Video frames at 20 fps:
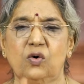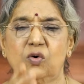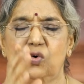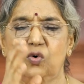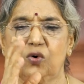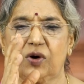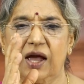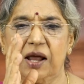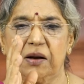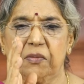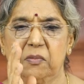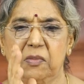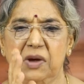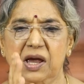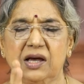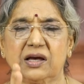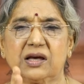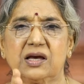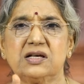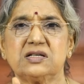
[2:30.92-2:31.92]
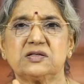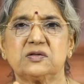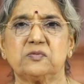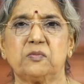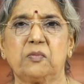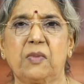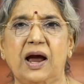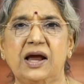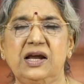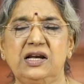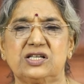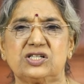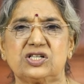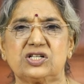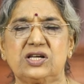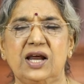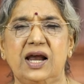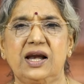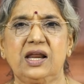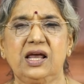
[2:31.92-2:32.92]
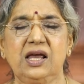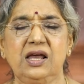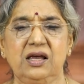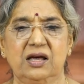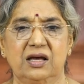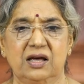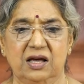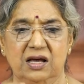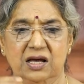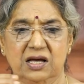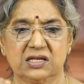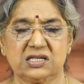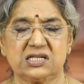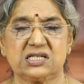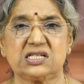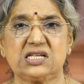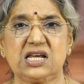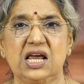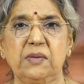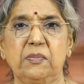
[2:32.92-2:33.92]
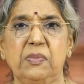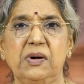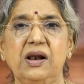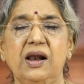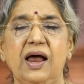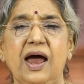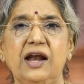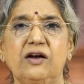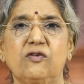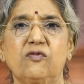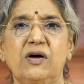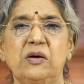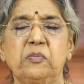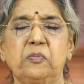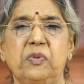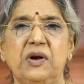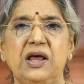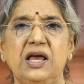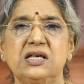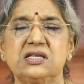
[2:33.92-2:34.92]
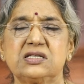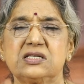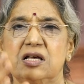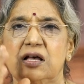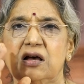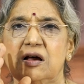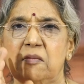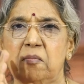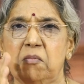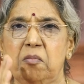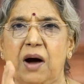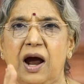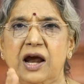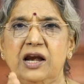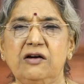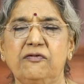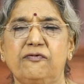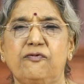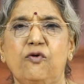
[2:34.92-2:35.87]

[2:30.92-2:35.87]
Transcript: who can make his mind steady, stable at one place, mind